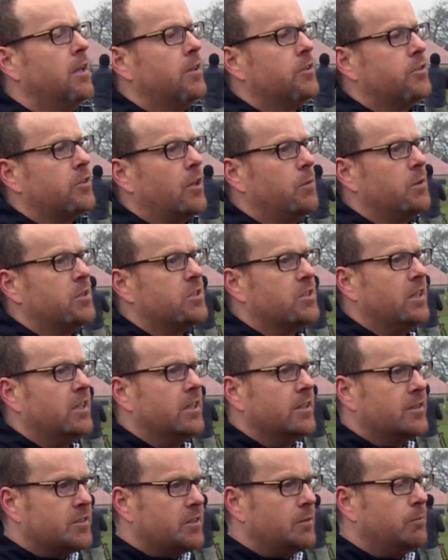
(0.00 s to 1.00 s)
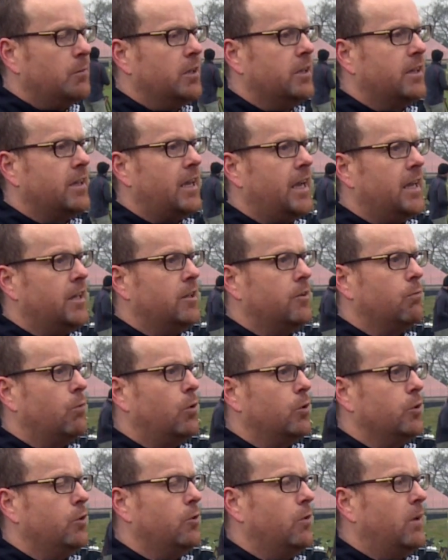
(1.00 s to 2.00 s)
So we're seeing a similar gain at
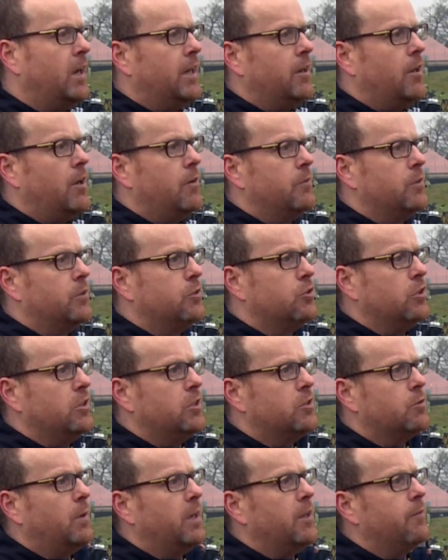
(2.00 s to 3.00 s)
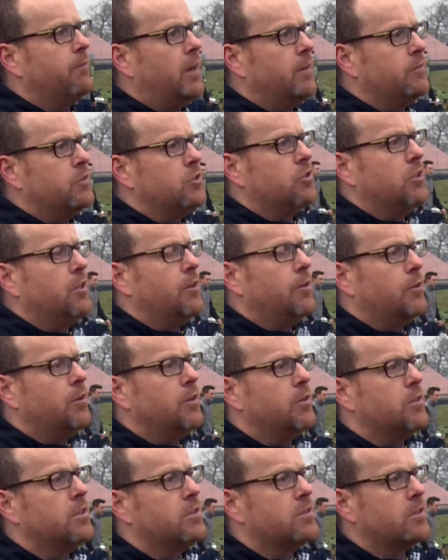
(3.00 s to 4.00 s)
what you had over G25 to G30.